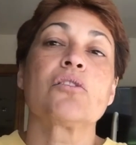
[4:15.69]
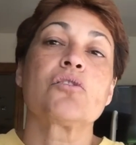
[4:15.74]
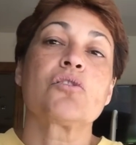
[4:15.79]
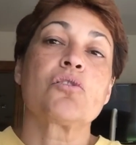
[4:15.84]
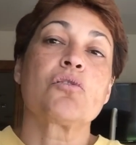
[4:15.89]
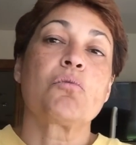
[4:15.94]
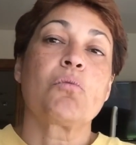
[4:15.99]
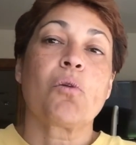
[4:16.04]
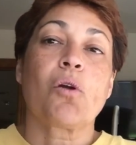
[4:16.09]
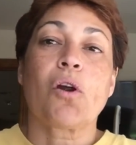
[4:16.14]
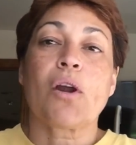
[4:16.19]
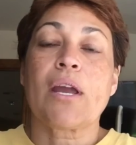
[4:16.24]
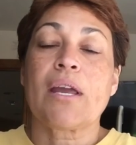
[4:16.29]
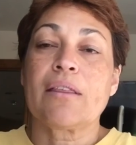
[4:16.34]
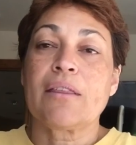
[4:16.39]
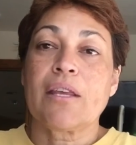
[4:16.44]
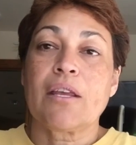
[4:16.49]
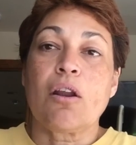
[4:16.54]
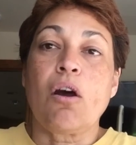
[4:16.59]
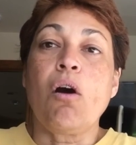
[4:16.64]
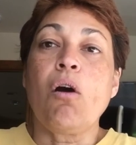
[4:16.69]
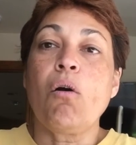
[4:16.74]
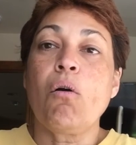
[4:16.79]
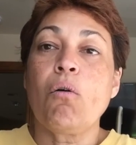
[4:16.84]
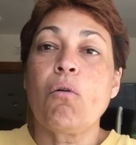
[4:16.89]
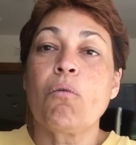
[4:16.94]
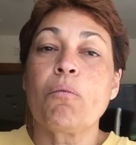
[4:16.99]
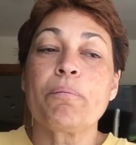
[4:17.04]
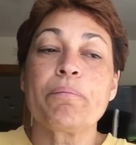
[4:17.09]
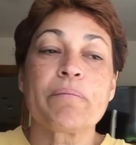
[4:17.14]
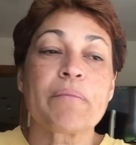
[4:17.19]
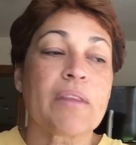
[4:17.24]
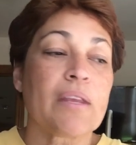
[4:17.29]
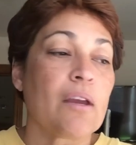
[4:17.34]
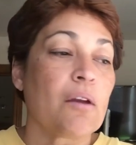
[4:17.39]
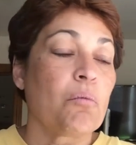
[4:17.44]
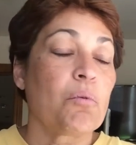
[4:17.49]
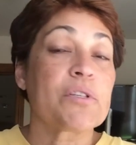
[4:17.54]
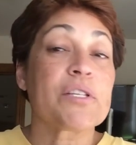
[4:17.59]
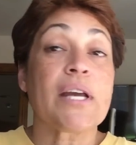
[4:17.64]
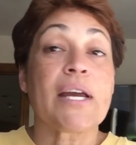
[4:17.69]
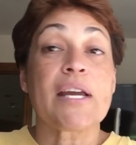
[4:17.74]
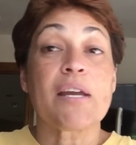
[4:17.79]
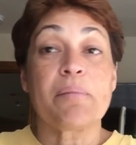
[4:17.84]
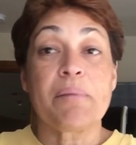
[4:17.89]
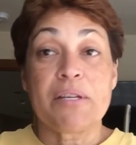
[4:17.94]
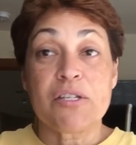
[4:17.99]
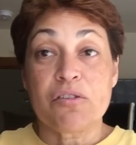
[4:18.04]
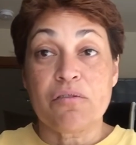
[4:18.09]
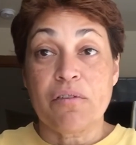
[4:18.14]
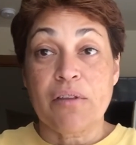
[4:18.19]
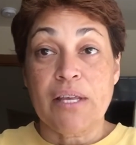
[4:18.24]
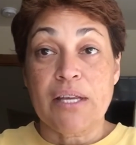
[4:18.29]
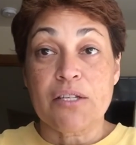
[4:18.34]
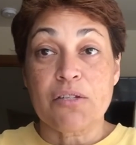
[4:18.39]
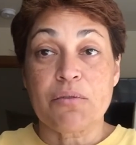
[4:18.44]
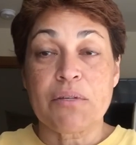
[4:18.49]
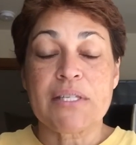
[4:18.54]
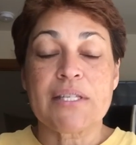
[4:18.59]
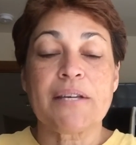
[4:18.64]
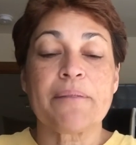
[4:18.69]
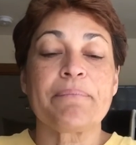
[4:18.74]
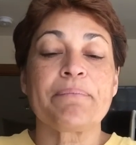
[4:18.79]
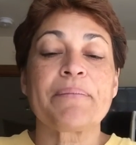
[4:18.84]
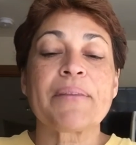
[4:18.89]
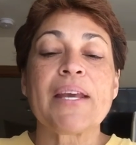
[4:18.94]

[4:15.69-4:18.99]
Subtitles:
to work and then home, which I commend you for that, Teresa.